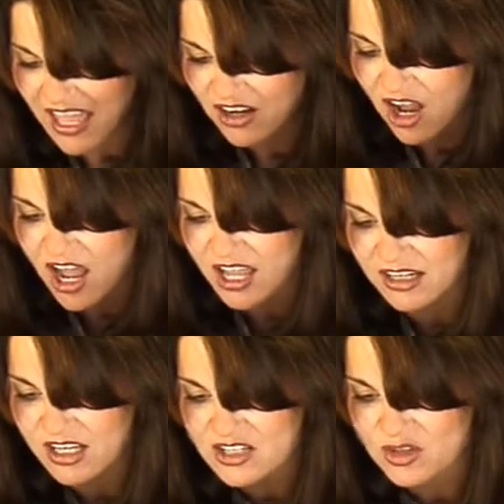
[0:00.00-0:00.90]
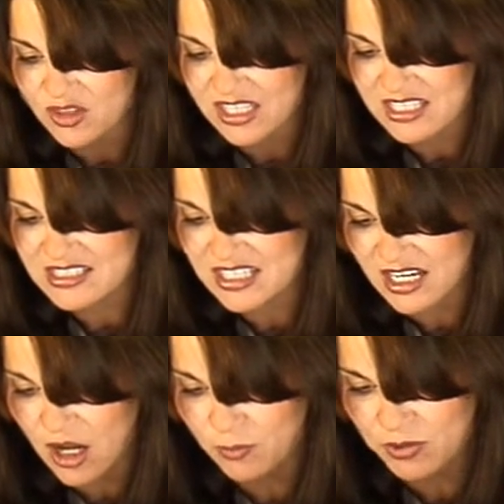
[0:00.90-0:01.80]
that hot, so the kids
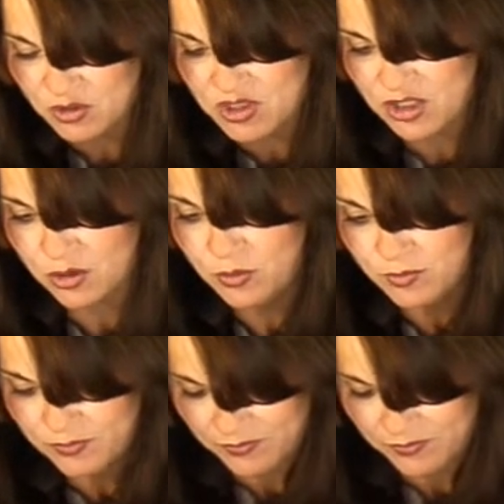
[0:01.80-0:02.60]
can help you too.